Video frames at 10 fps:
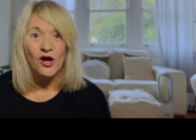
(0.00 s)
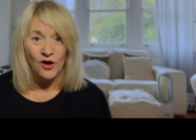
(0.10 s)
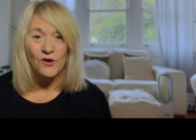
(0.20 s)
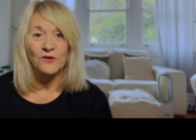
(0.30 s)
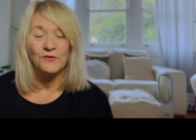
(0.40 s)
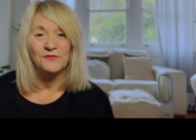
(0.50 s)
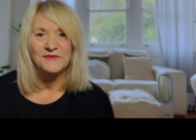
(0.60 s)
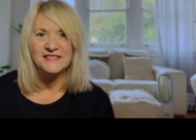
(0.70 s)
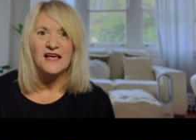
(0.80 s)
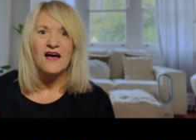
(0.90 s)

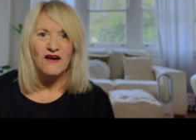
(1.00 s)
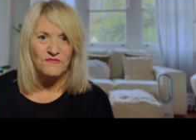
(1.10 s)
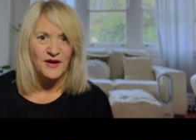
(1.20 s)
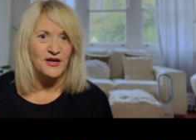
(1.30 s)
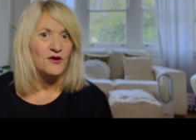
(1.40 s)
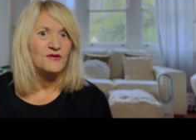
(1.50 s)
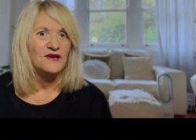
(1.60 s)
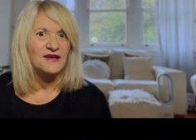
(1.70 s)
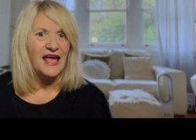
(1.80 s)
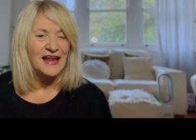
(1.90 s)
homes of my own
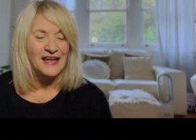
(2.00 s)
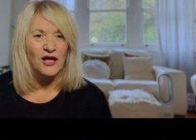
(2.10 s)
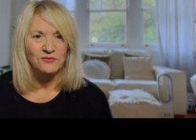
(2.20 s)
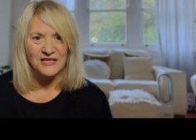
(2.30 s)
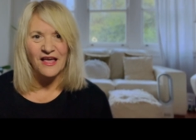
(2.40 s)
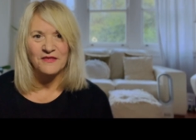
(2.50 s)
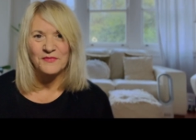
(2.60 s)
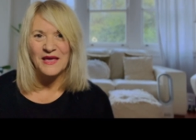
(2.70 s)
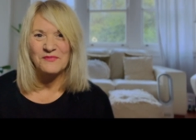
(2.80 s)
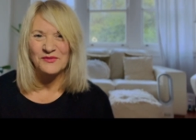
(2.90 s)
and, and helped other
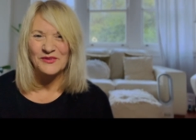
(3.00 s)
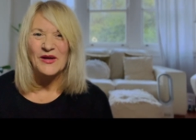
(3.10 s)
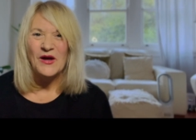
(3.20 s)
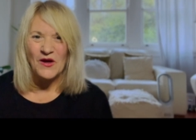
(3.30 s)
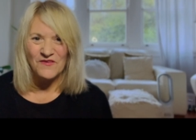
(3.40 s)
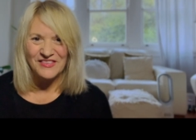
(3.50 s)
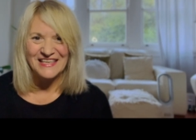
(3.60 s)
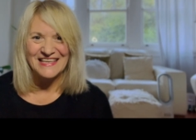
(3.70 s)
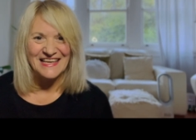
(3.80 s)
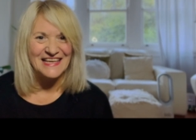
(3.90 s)
people over
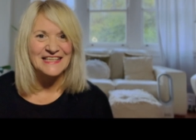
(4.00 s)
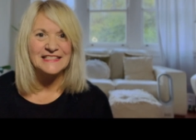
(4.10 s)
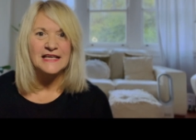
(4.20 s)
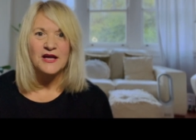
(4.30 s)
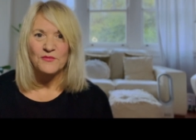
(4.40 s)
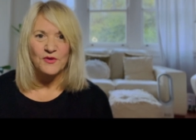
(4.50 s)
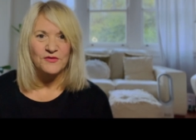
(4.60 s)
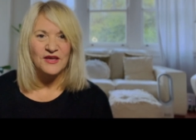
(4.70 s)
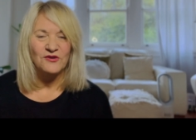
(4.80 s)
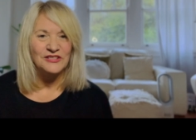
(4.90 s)
the years,
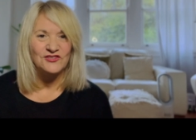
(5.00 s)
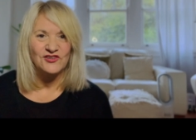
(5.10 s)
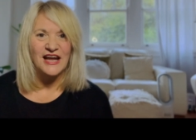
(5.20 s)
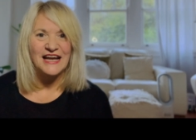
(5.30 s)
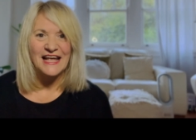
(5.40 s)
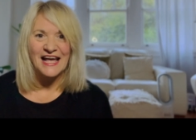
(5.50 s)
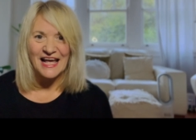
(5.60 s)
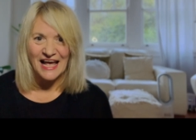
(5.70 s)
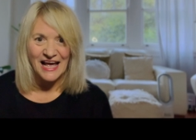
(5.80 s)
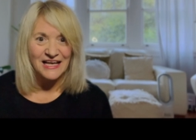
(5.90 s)
both in Australia
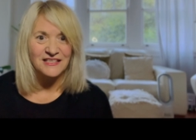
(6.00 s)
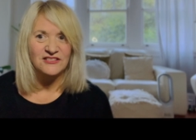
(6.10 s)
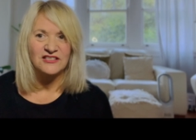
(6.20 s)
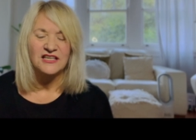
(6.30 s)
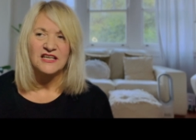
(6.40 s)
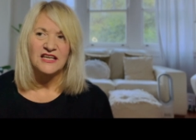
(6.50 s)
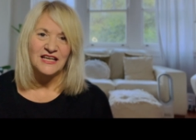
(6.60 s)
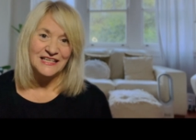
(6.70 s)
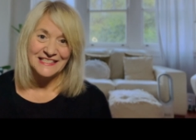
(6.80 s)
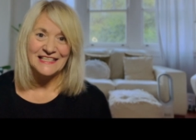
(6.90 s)
and
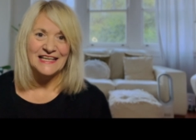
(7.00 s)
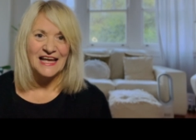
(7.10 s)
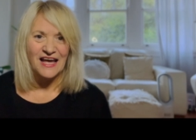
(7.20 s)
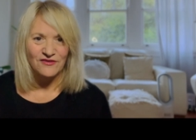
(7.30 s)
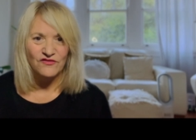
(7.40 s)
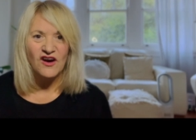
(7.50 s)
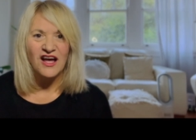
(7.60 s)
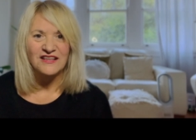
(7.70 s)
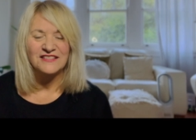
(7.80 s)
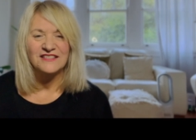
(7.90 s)
in Italy and
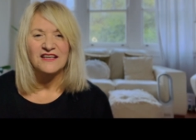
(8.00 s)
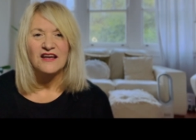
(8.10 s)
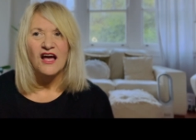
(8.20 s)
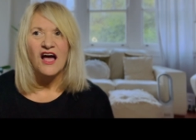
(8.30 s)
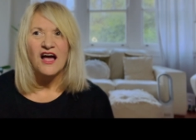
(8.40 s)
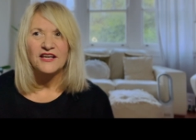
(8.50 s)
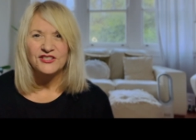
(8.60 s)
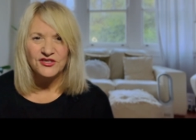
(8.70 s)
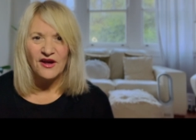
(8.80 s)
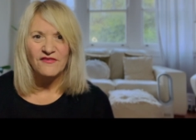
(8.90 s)
France, I
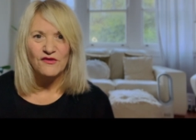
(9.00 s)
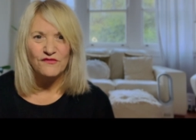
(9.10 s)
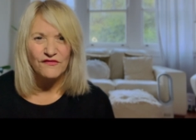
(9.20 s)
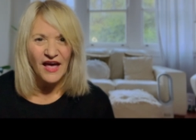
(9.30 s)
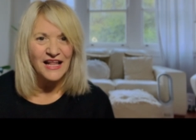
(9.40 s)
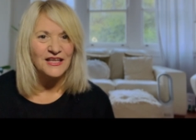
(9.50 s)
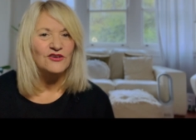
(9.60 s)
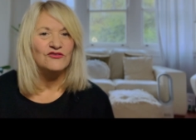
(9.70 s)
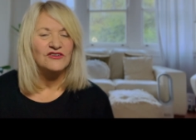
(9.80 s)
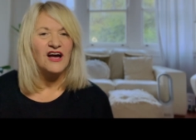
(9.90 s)
do have a fairly
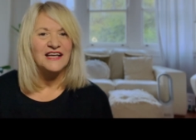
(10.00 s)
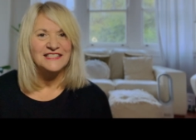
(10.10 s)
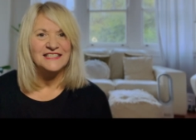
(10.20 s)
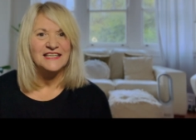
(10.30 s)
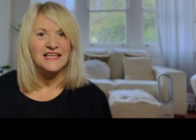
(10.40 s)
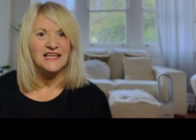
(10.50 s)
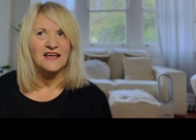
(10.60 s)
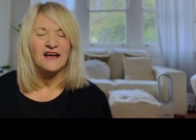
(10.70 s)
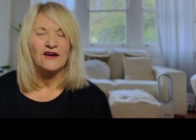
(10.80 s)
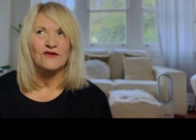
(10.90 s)
good idea
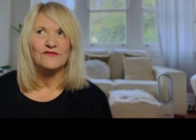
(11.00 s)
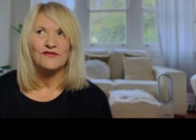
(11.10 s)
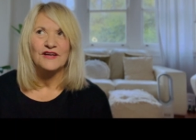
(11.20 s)
of